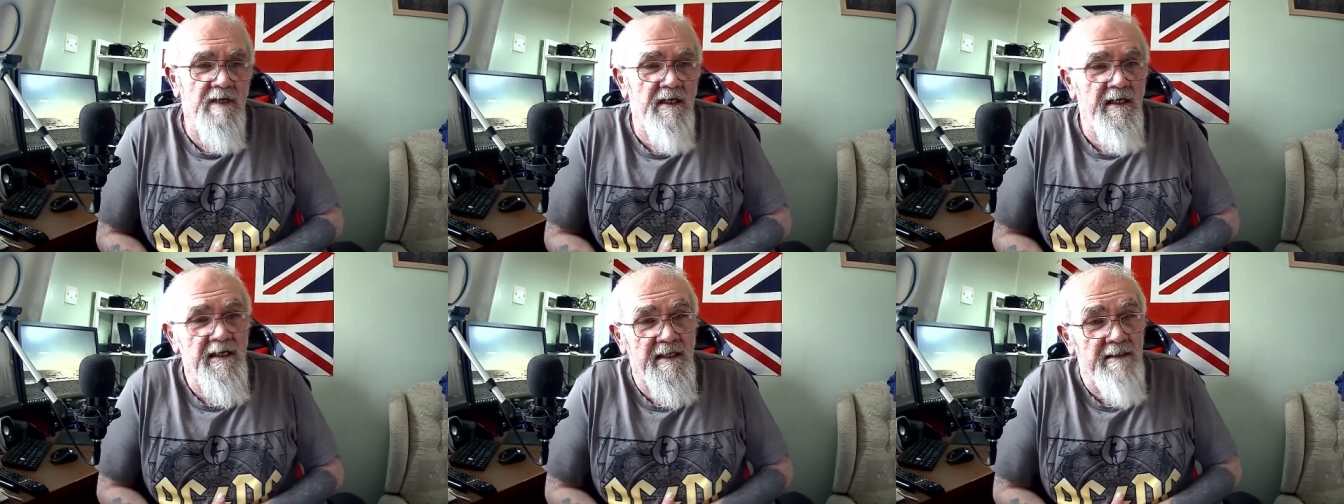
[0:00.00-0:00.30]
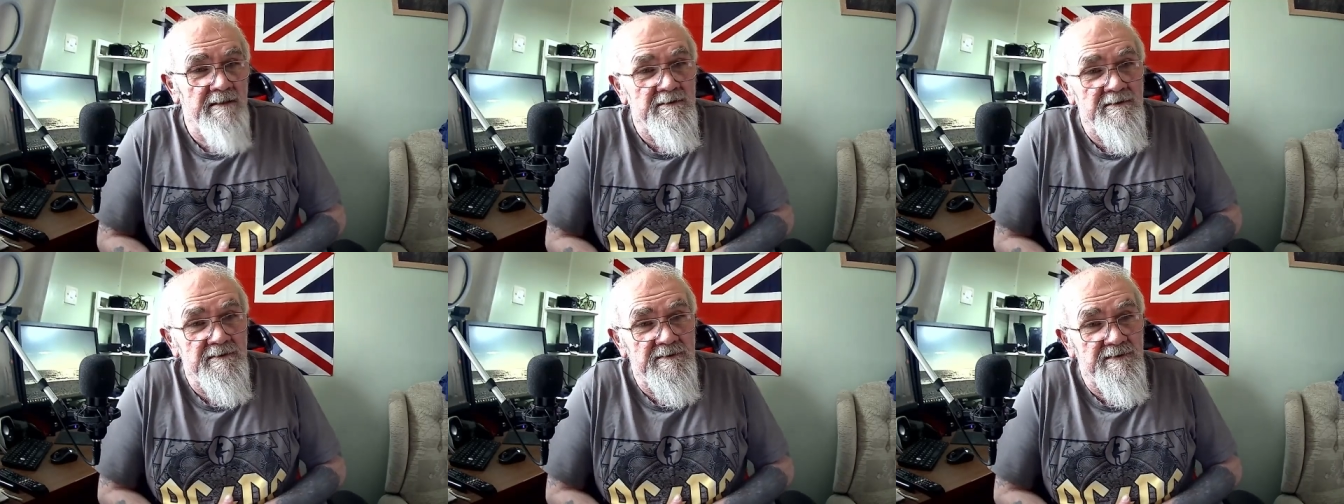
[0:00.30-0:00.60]

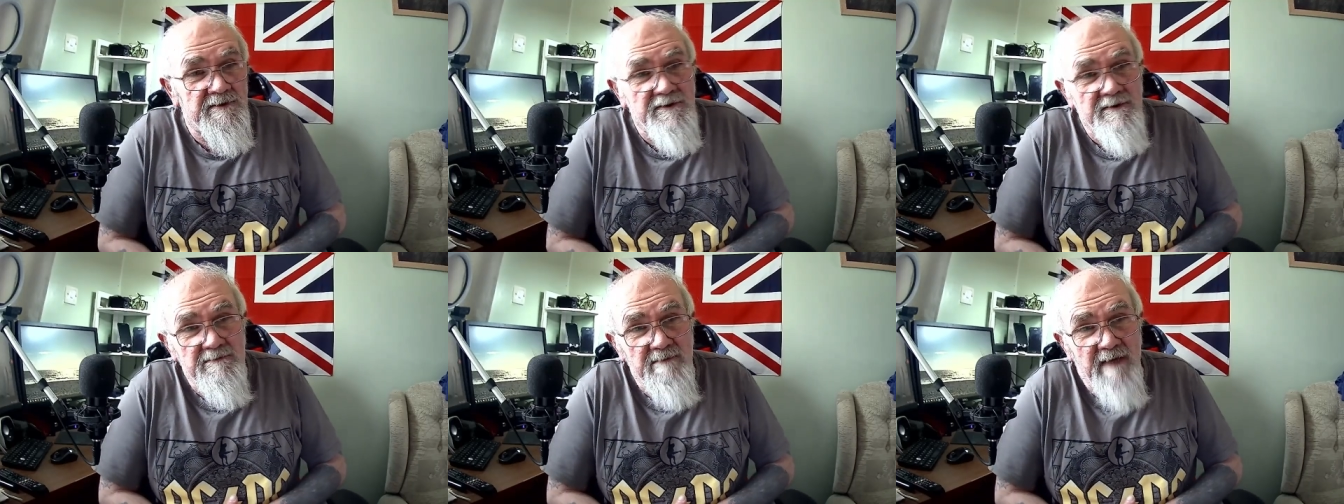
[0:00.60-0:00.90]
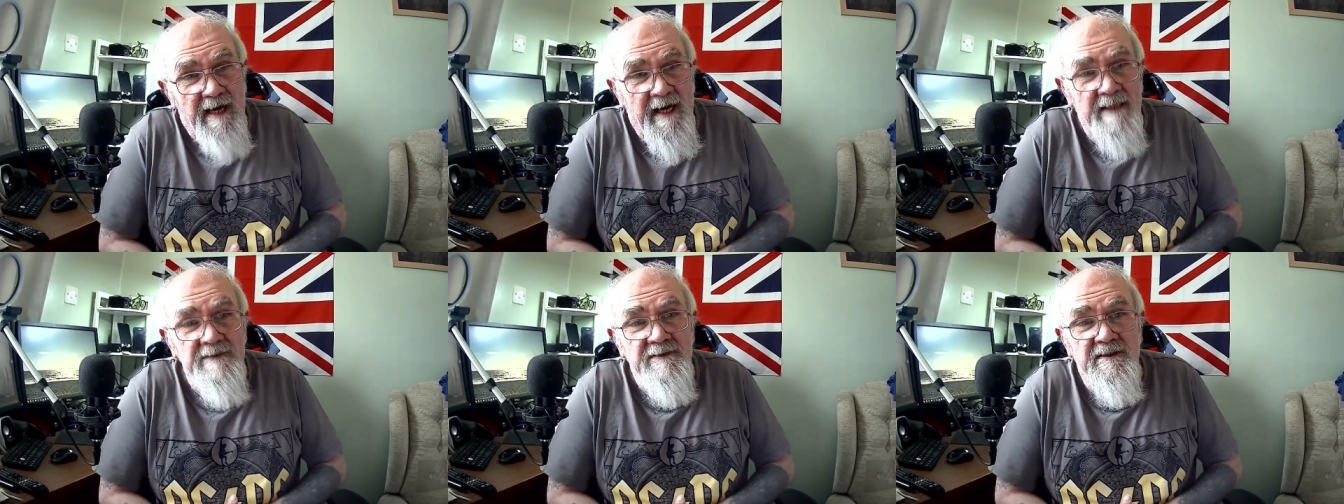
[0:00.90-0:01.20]
and
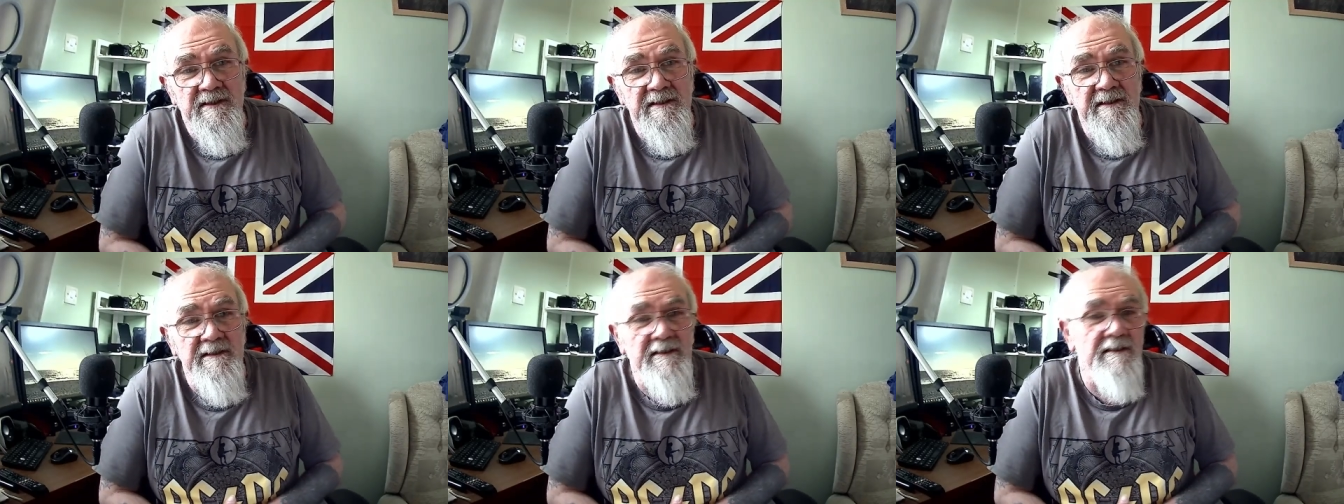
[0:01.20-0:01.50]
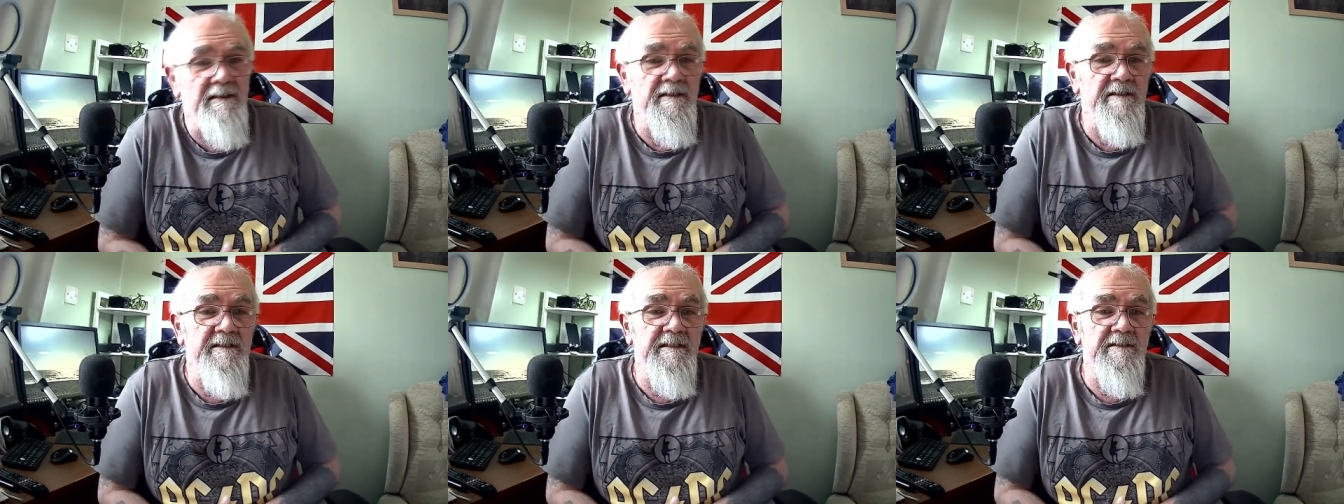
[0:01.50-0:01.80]
anti
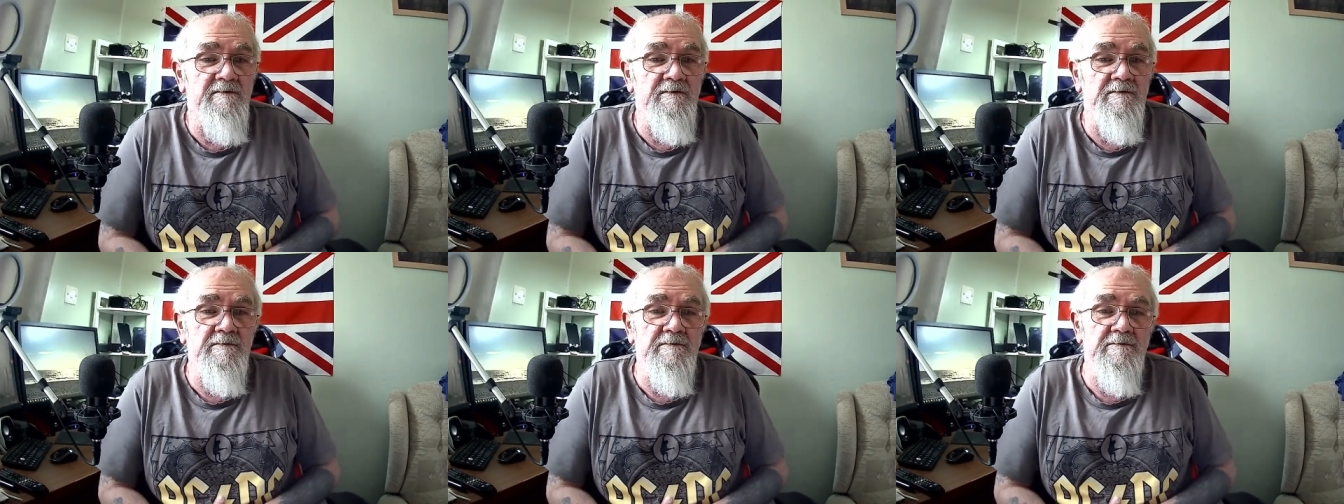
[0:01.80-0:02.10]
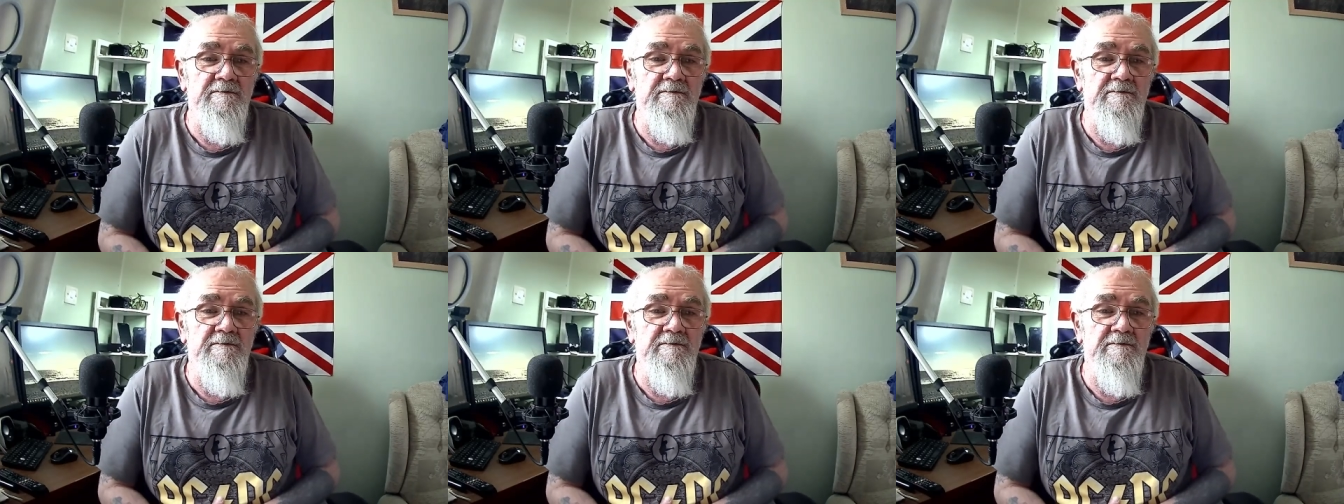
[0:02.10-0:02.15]
illegal